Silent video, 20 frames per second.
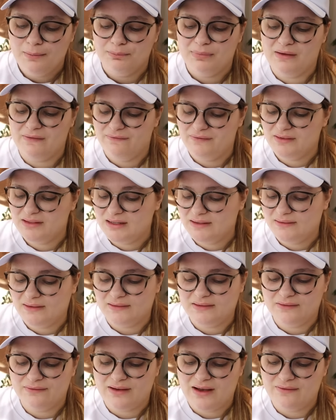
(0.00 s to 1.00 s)
But 50 to
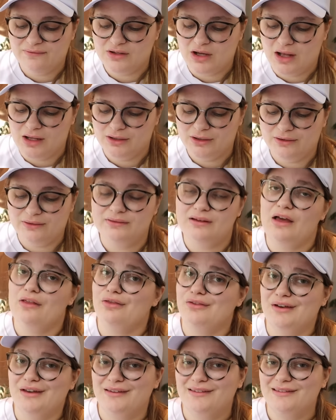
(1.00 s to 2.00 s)
$65,
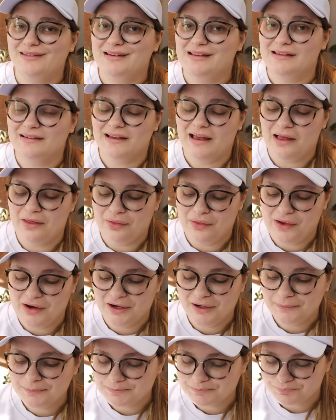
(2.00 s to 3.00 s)
nothing to sneeze at
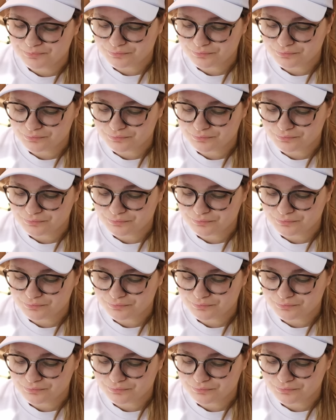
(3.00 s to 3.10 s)
there.